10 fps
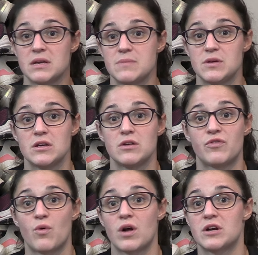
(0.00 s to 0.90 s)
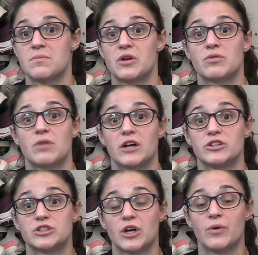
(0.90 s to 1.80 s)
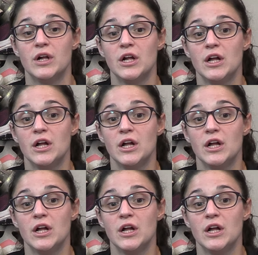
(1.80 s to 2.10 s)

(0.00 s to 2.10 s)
maybe 400-meter run or so.